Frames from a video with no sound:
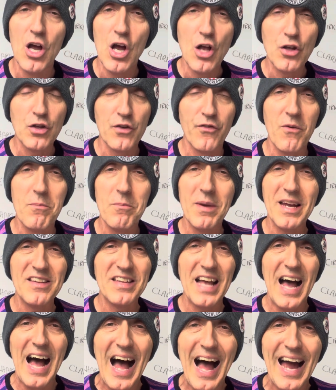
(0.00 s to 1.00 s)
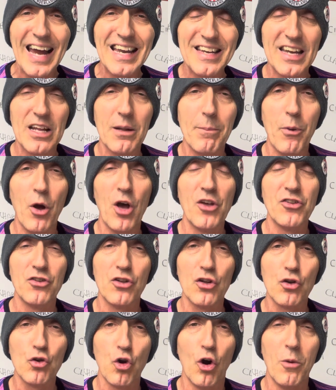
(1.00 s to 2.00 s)
so for me he's the ideal
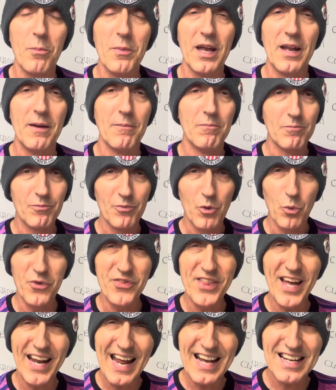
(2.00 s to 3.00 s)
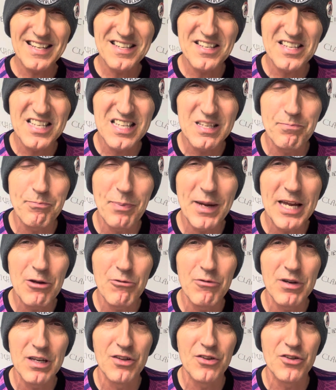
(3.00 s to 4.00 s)
person to come in with that
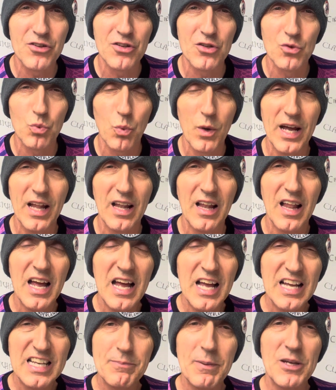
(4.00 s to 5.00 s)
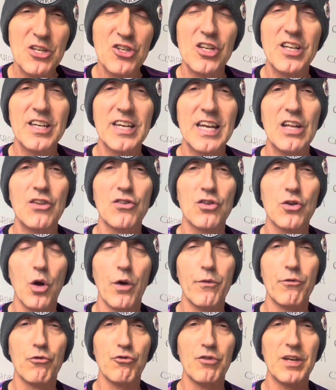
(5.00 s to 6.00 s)
experience as well, especially against
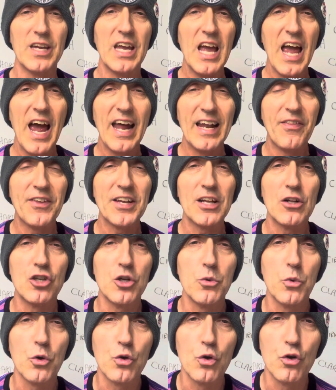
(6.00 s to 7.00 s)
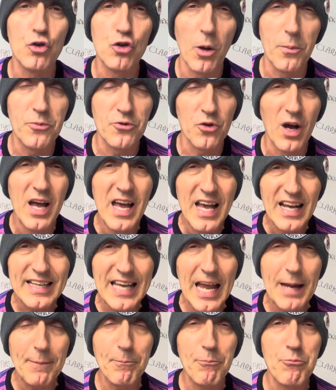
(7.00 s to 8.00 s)
Coventry, and I think he'll do a good job. So
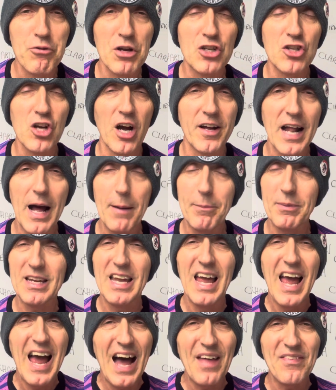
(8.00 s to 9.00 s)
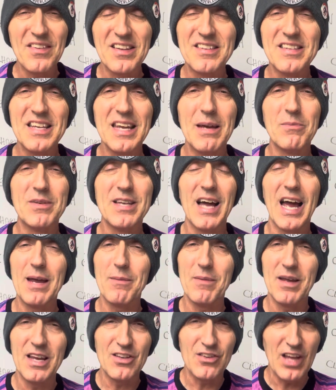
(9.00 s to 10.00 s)
keeping Pritchard happy at the same
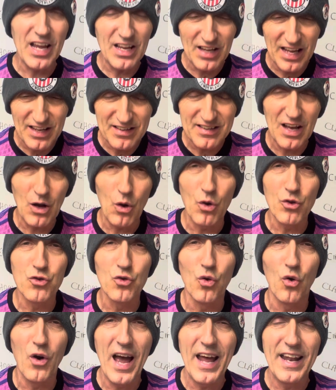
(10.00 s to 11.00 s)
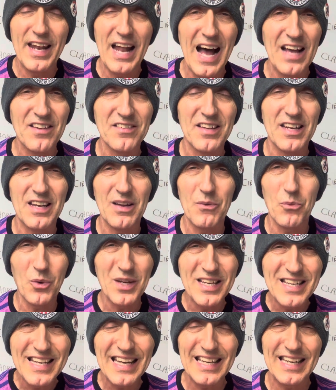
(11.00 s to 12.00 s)
time is also an asset. We
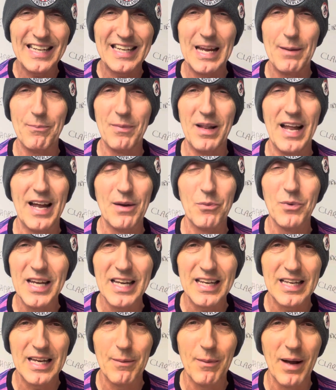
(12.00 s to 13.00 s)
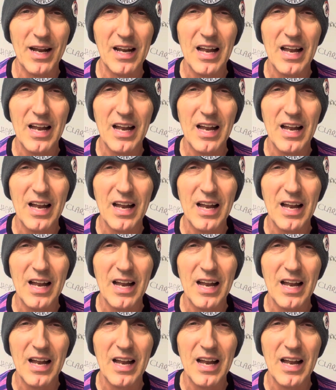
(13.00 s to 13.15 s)
need to keep the lad, we need to keep